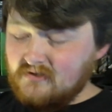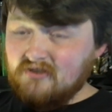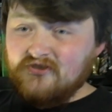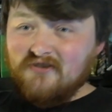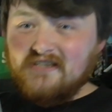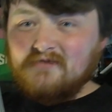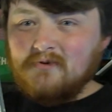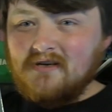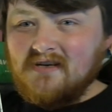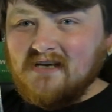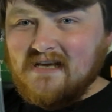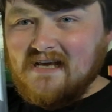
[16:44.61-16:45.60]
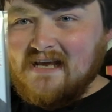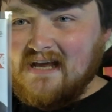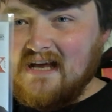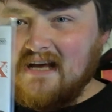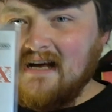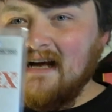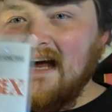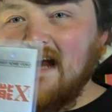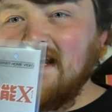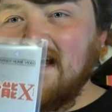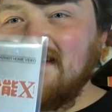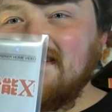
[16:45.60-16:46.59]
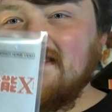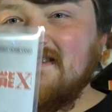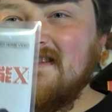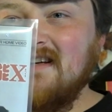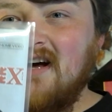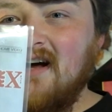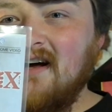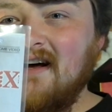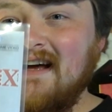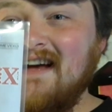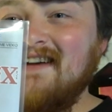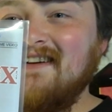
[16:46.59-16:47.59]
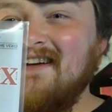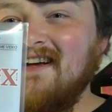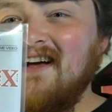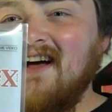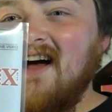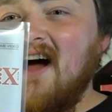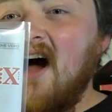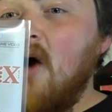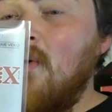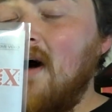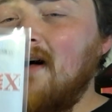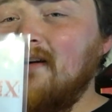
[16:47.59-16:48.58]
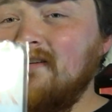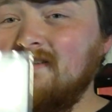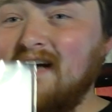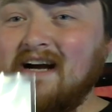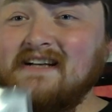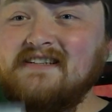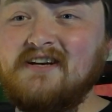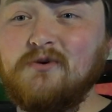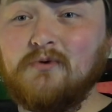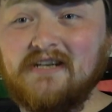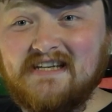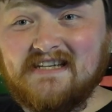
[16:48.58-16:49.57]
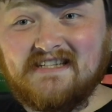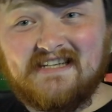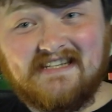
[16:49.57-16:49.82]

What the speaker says: So this one, any guesses? Well, I can tell you what it is.